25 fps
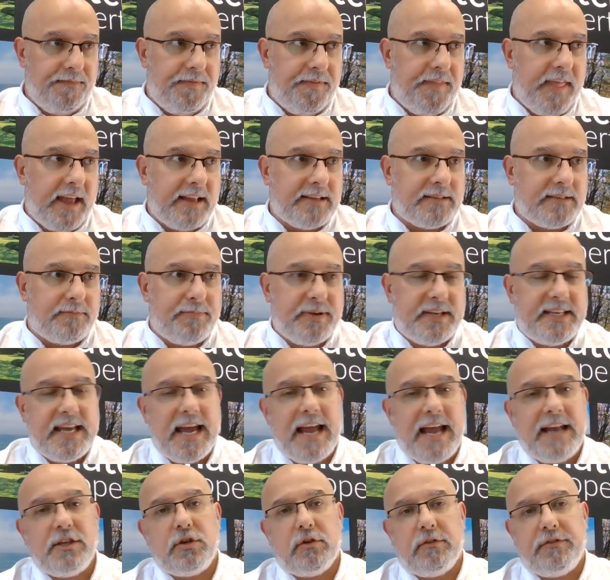there's
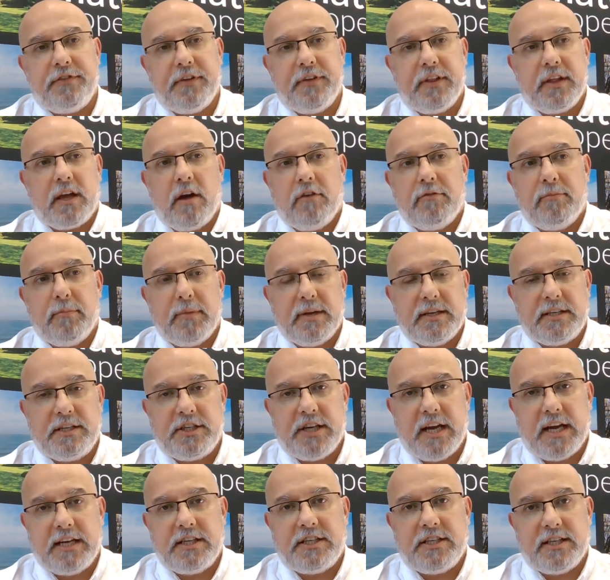potential for the government to
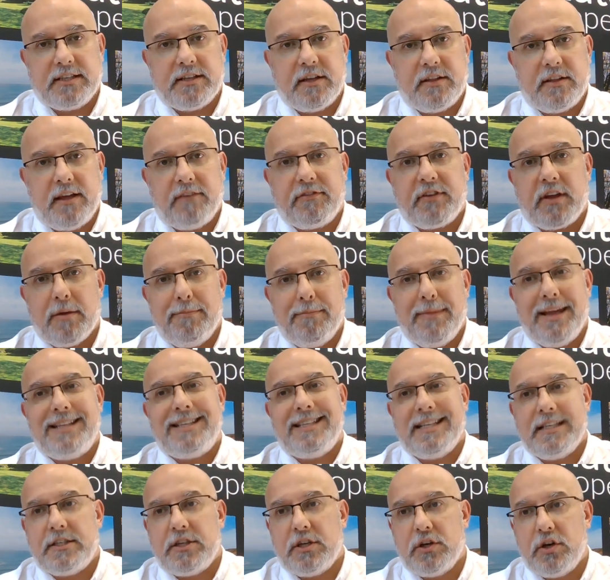change things. So they've
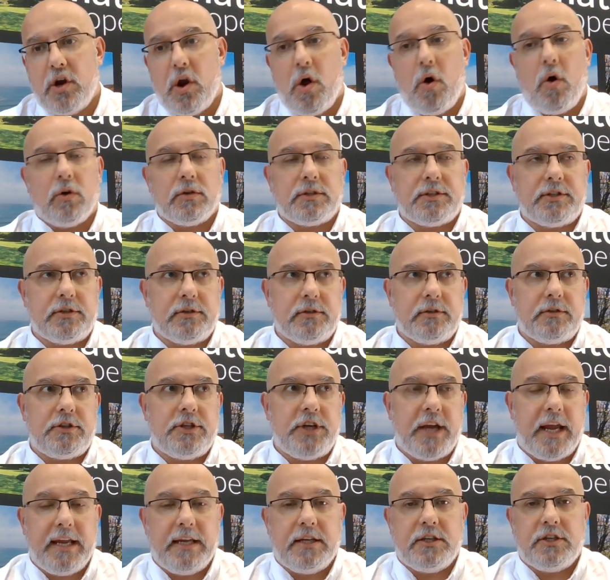committed to not
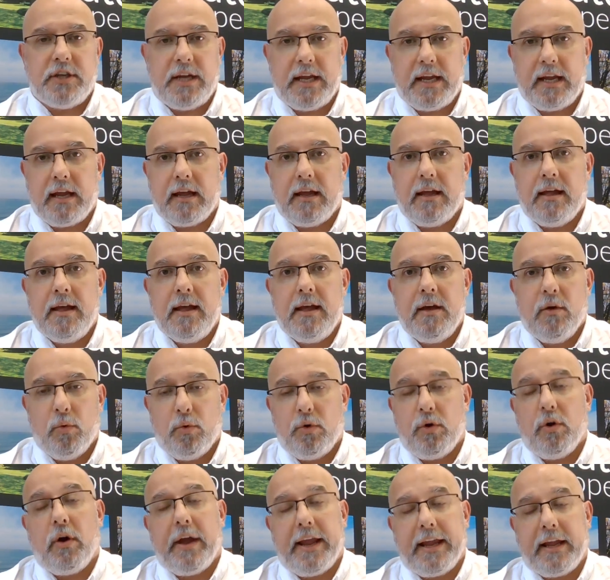changing
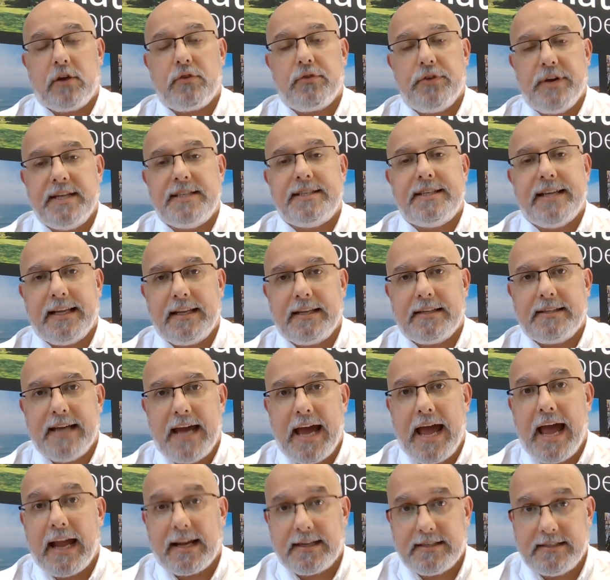or not increasing
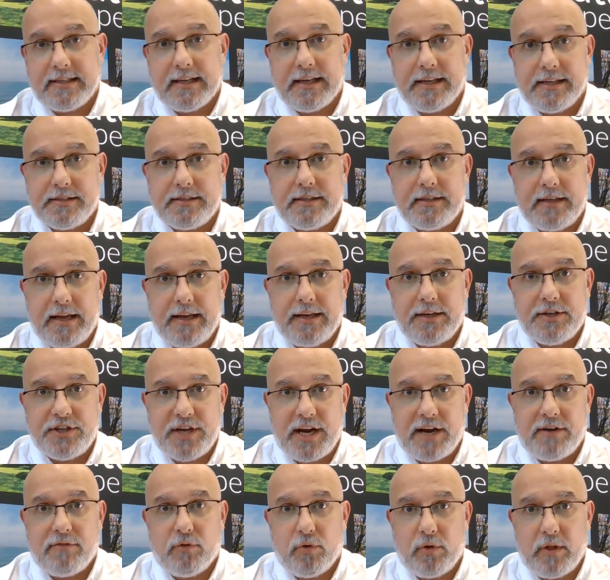taxes in
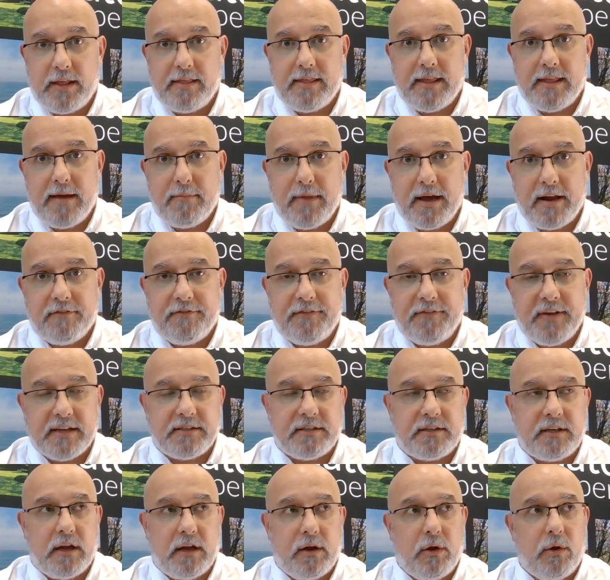general in their
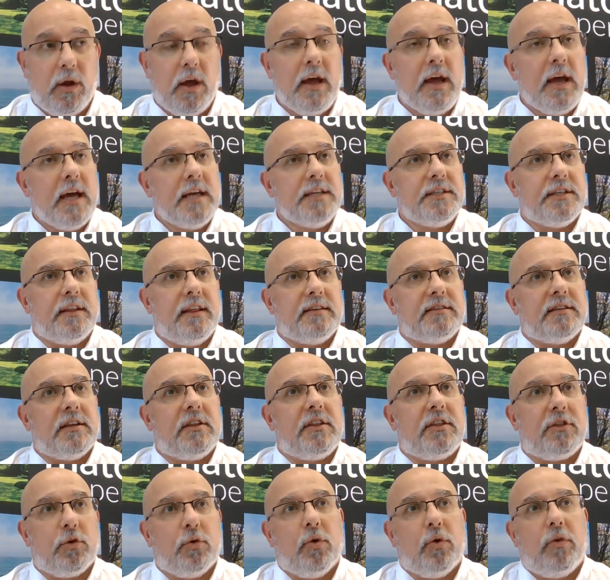manifesto. So there's a
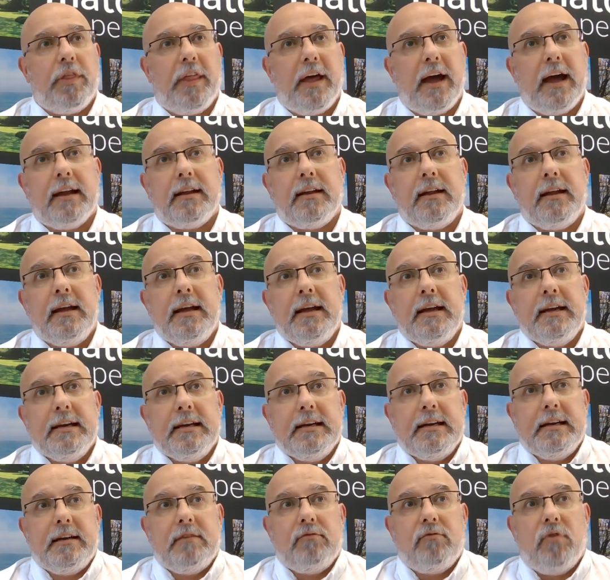thought that
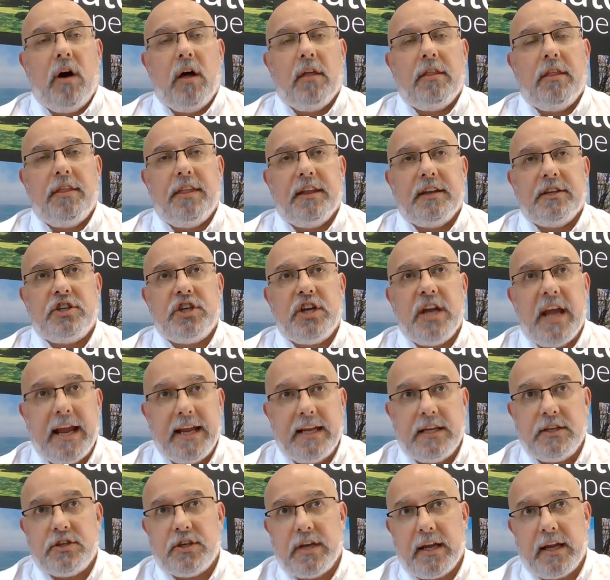rather than
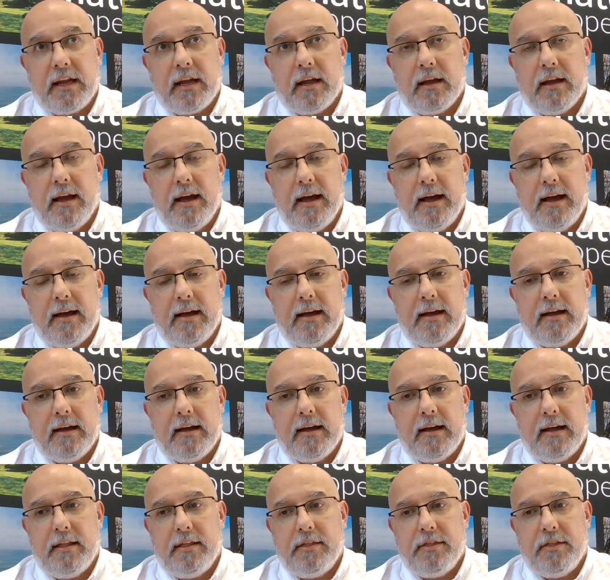changing
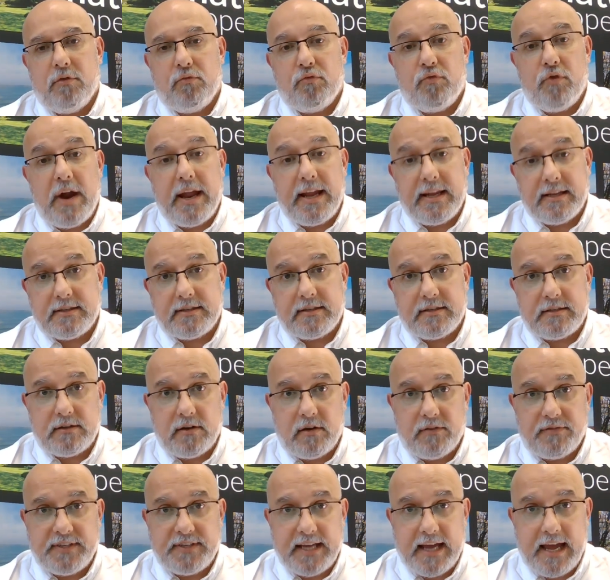the
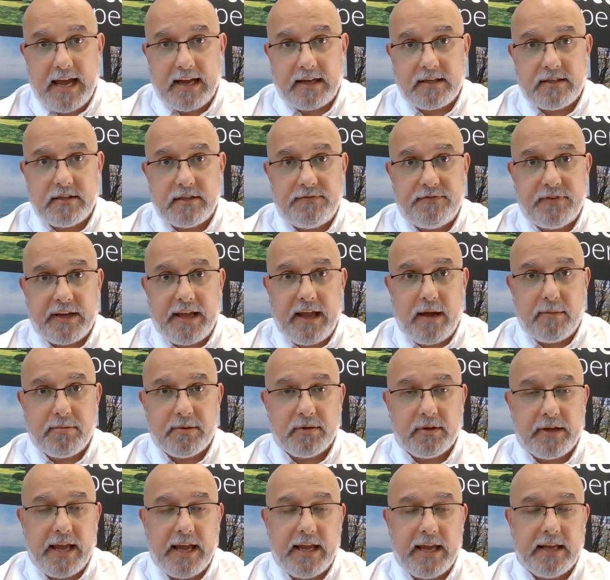rates of tax for
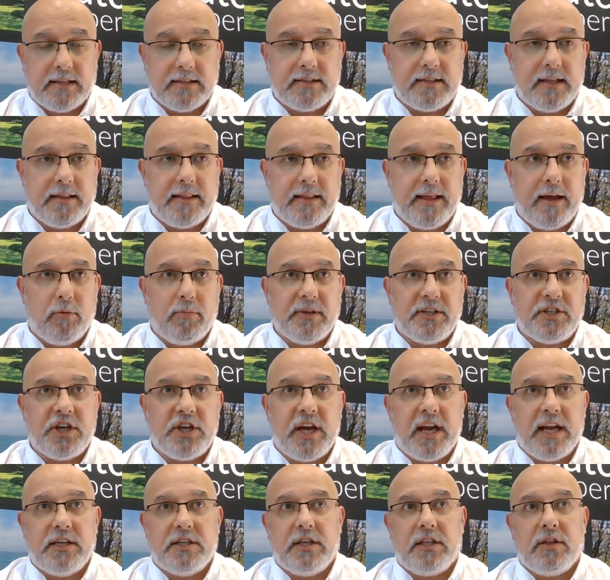capital gains, that they'll be
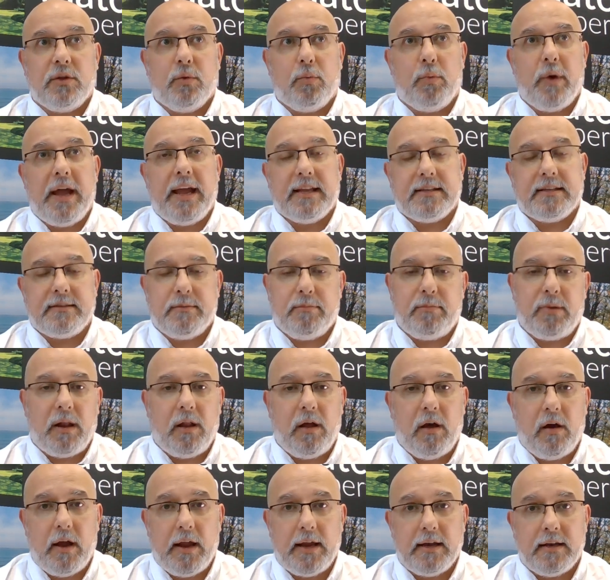changing the way it's
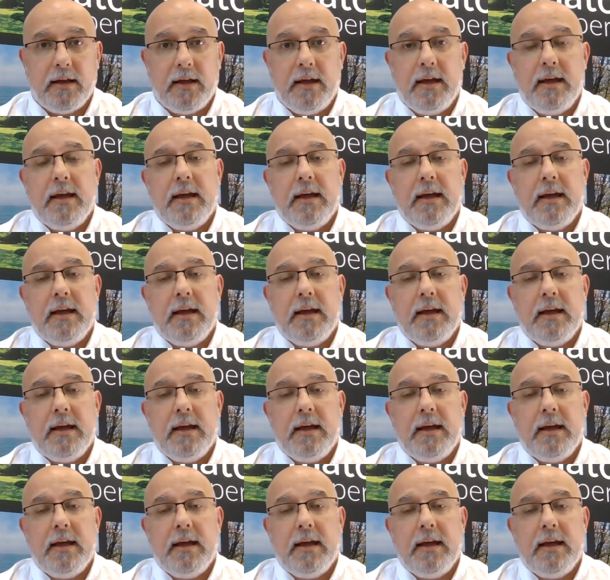applied.